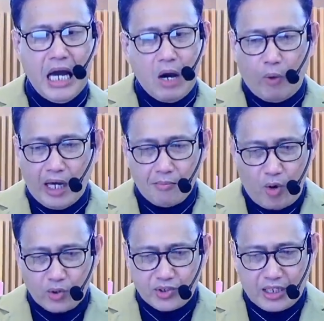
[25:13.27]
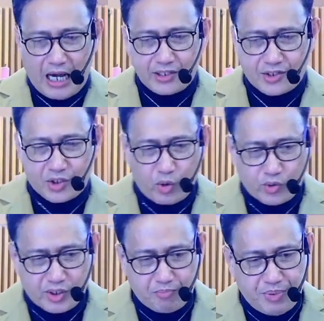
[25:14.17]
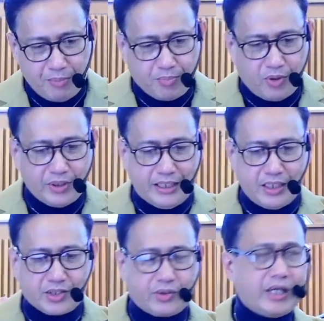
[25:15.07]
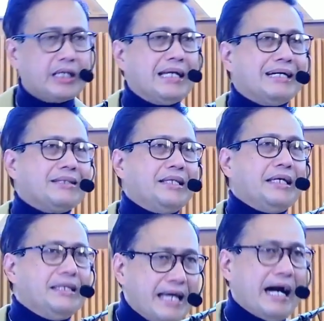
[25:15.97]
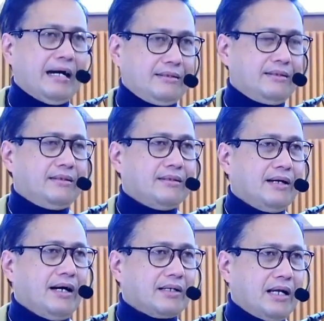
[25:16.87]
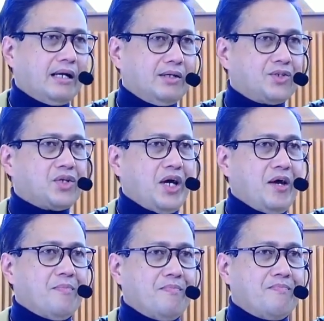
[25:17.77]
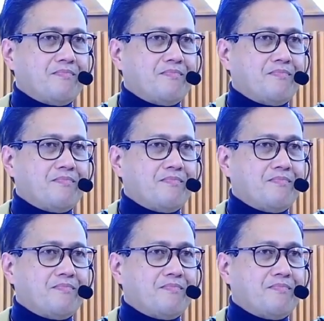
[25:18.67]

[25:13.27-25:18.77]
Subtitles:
while most God's chosen people in Israel did not acknowledge him.